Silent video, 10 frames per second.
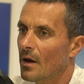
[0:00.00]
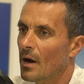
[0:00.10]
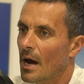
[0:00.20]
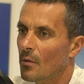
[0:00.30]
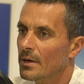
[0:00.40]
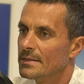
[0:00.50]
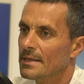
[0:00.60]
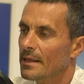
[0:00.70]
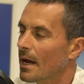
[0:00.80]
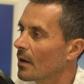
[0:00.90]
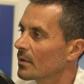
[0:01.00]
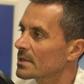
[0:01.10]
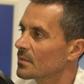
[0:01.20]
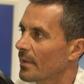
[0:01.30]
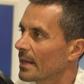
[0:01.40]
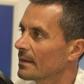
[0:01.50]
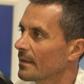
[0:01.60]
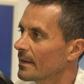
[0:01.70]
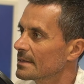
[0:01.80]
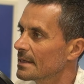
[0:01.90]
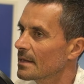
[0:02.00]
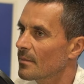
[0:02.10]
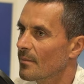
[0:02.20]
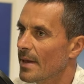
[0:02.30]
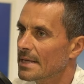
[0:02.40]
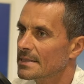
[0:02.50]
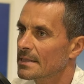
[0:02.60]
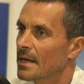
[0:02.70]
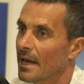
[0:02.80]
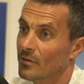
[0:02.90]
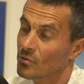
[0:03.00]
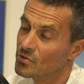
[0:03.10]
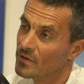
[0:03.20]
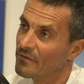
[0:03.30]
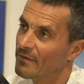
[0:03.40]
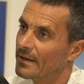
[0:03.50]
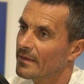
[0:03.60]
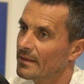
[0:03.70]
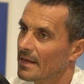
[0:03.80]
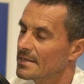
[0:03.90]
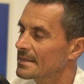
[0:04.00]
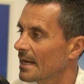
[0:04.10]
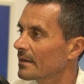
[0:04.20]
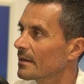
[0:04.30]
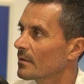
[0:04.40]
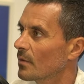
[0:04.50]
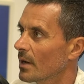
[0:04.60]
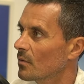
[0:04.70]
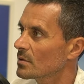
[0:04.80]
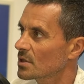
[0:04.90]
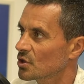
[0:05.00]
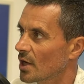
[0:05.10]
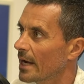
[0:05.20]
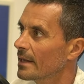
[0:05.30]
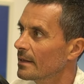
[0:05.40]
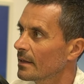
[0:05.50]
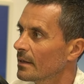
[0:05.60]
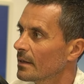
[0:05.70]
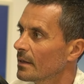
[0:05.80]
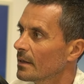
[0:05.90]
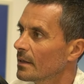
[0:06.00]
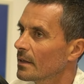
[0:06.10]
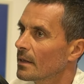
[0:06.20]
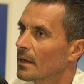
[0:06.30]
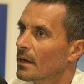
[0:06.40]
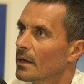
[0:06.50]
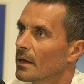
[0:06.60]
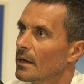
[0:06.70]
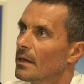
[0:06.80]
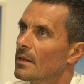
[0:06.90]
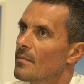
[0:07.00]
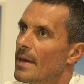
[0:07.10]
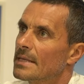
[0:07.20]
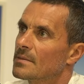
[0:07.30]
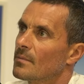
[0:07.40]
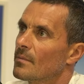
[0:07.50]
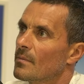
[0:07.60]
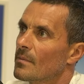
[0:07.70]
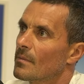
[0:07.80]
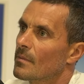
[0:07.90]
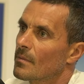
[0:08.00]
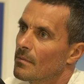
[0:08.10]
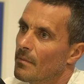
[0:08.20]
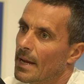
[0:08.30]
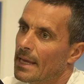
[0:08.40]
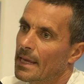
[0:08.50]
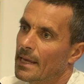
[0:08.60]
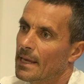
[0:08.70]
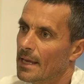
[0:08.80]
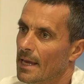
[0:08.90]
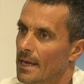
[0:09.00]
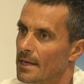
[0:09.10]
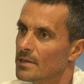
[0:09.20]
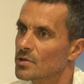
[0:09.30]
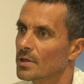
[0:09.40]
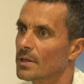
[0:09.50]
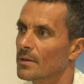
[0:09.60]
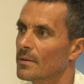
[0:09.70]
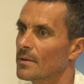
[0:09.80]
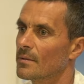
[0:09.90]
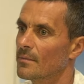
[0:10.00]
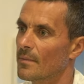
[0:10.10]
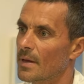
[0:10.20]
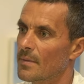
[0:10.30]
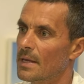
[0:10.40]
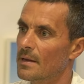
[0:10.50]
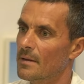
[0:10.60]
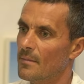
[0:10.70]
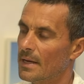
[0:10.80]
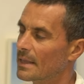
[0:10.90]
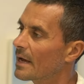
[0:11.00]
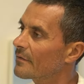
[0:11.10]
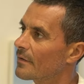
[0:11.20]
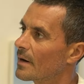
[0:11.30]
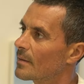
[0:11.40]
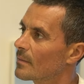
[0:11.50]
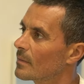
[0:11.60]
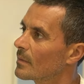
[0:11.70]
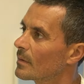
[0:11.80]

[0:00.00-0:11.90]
hours and hours spent in the sea makes, and also the fact that I started when I was a child, uh, it makes my cage and maybe my diaphragm